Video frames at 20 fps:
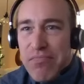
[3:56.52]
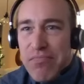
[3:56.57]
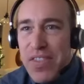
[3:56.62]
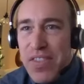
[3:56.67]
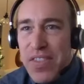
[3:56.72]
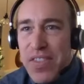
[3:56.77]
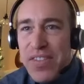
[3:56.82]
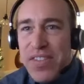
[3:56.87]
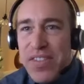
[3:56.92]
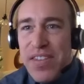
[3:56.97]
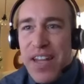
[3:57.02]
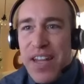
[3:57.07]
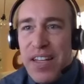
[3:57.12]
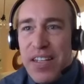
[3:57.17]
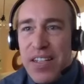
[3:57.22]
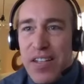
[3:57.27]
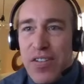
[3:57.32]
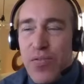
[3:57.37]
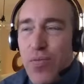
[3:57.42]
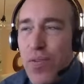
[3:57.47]
the state
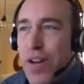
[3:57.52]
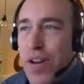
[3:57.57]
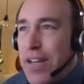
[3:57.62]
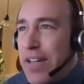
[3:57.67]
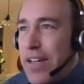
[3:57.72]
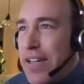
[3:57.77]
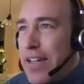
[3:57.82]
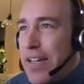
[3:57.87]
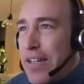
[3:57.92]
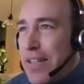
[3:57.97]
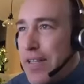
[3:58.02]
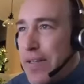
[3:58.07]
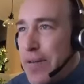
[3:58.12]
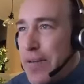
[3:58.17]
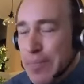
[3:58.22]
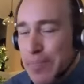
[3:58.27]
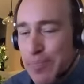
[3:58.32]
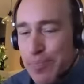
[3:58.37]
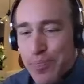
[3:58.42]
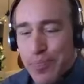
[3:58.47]
it's running against.
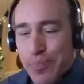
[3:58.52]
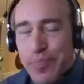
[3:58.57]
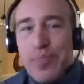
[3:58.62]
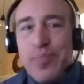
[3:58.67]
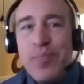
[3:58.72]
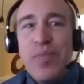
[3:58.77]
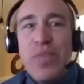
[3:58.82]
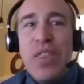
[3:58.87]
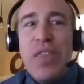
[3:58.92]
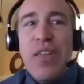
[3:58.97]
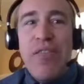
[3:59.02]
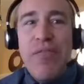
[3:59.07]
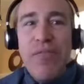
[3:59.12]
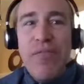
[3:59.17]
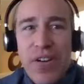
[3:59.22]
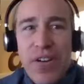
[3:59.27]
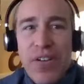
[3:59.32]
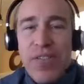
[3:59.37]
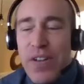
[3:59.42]
Very,